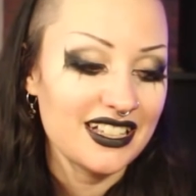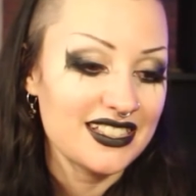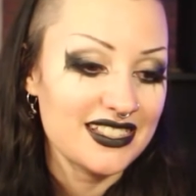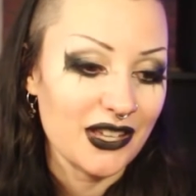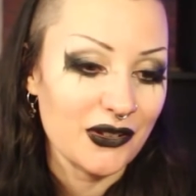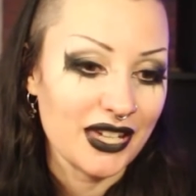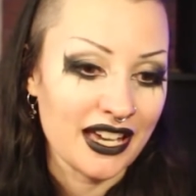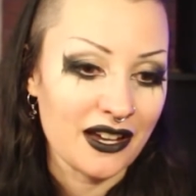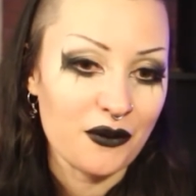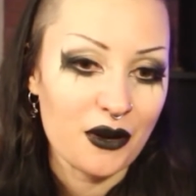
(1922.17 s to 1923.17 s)
So
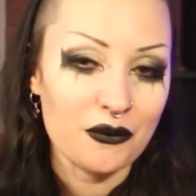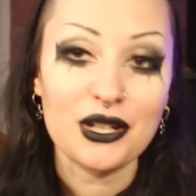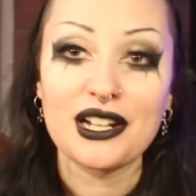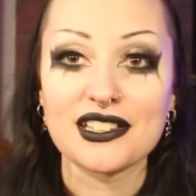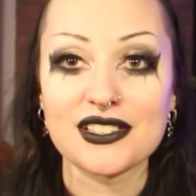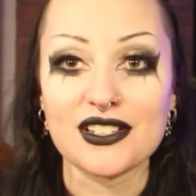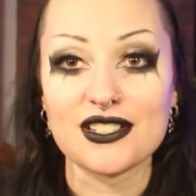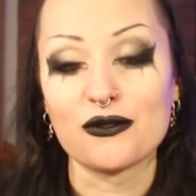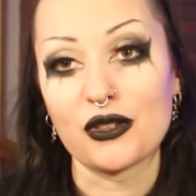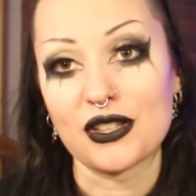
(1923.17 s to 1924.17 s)
yeah, I'm really
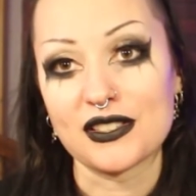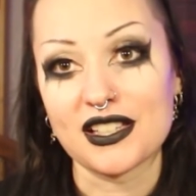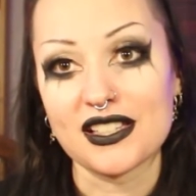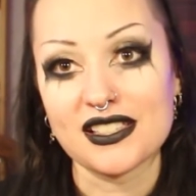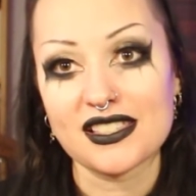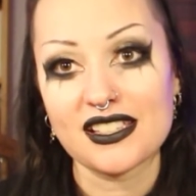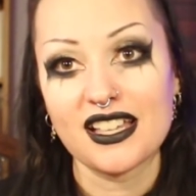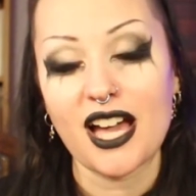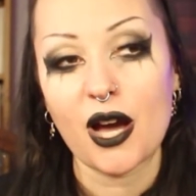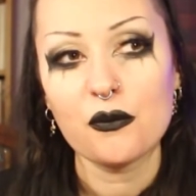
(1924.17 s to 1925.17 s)
excited for this year's.
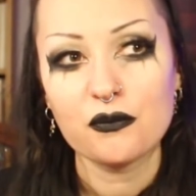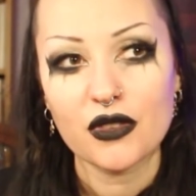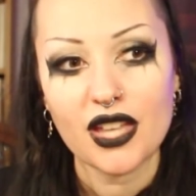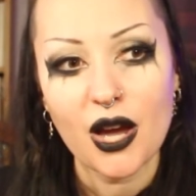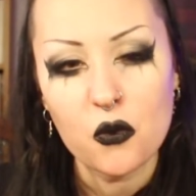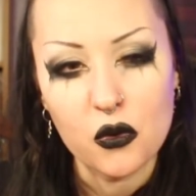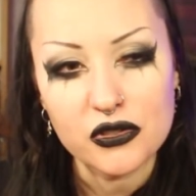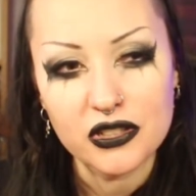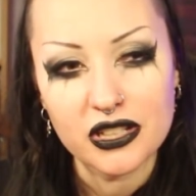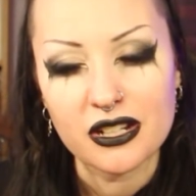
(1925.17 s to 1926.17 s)
I
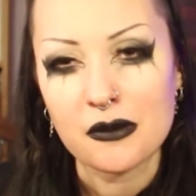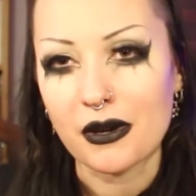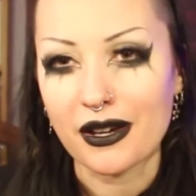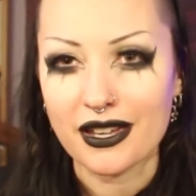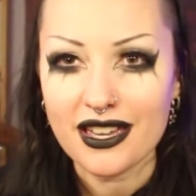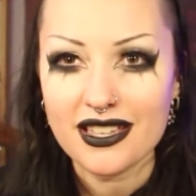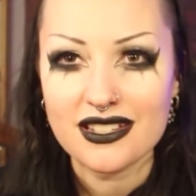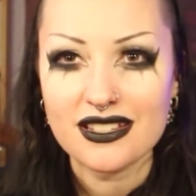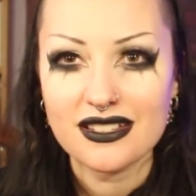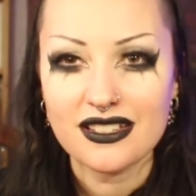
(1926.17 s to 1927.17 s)
wasn't gonna buy
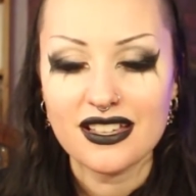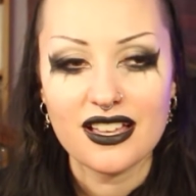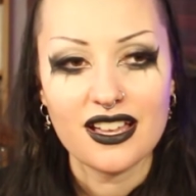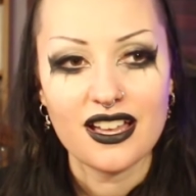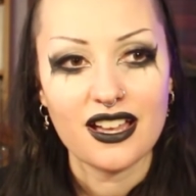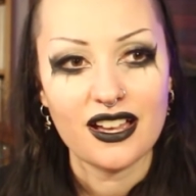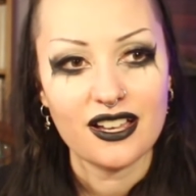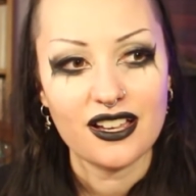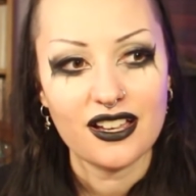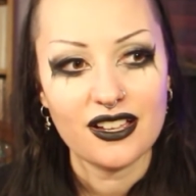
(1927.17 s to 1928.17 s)
it,
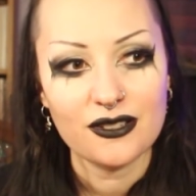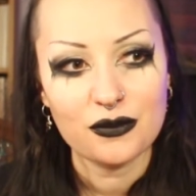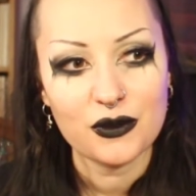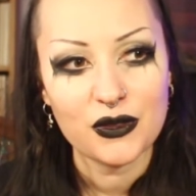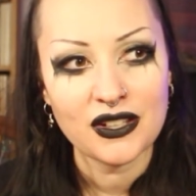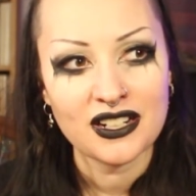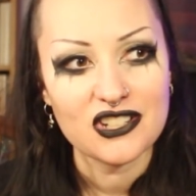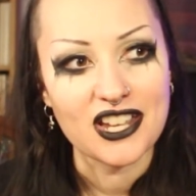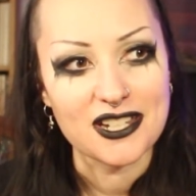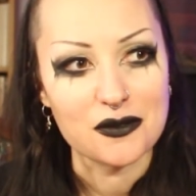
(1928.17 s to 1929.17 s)
but then I
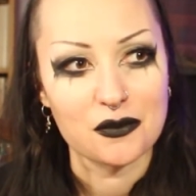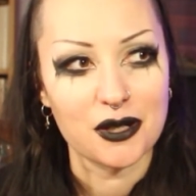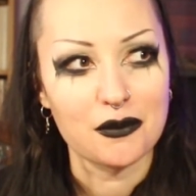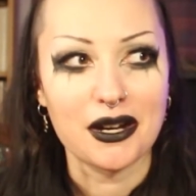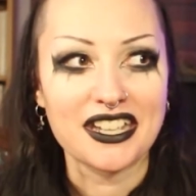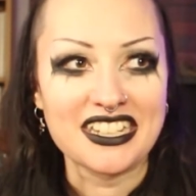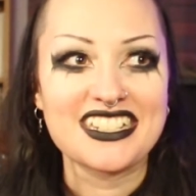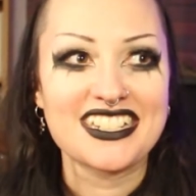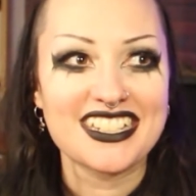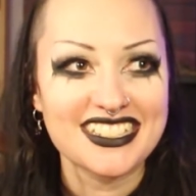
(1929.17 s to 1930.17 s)
changed my
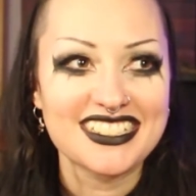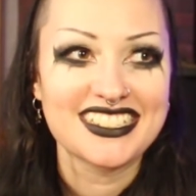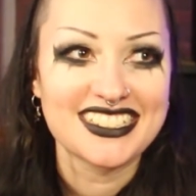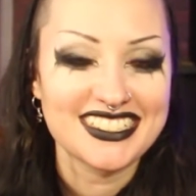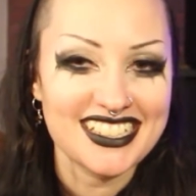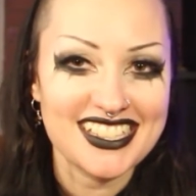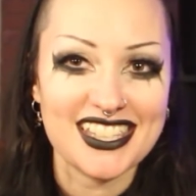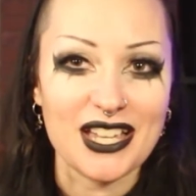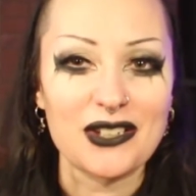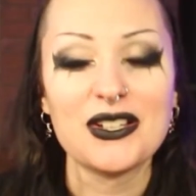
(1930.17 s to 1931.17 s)
mind.
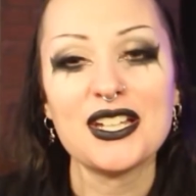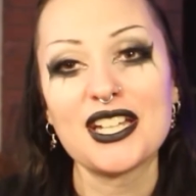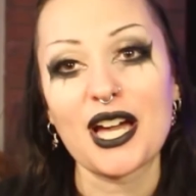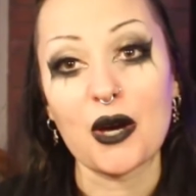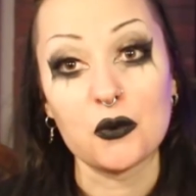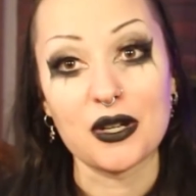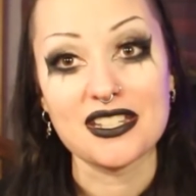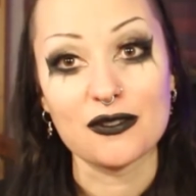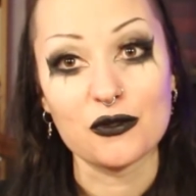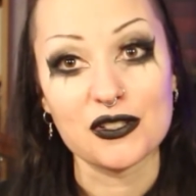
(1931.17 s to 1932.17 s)
So I'm
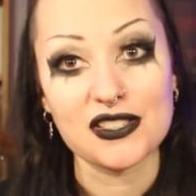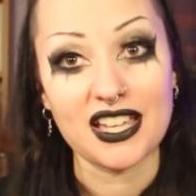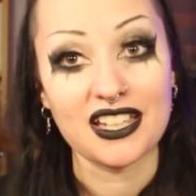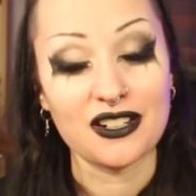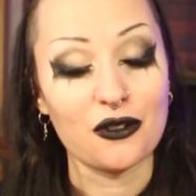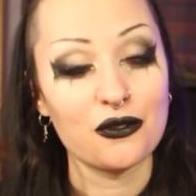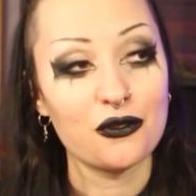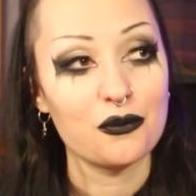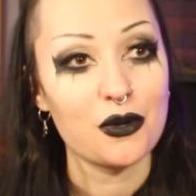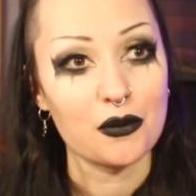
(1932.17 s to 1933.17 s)
waiting for a skein of
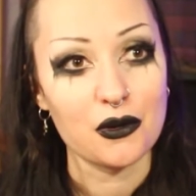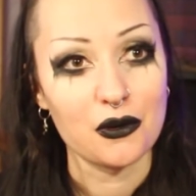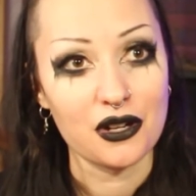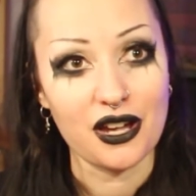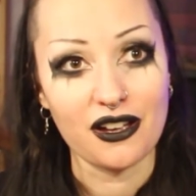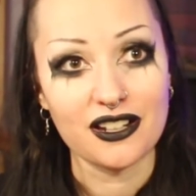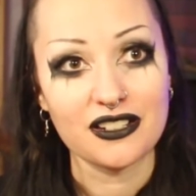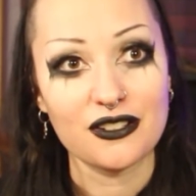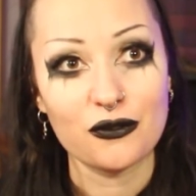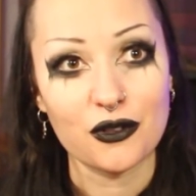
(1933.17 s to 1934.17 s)
popcorn
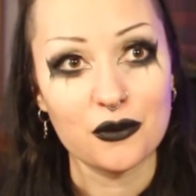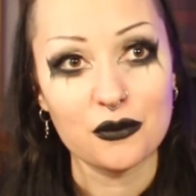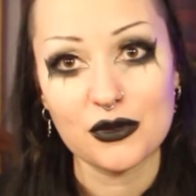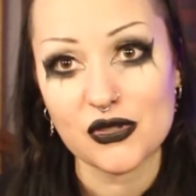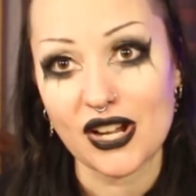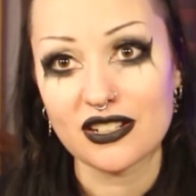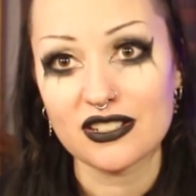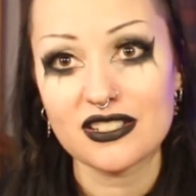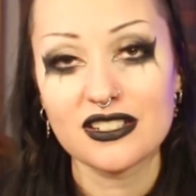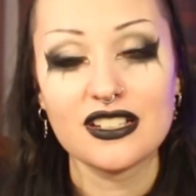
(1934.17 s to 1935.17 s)
garland from Stranded,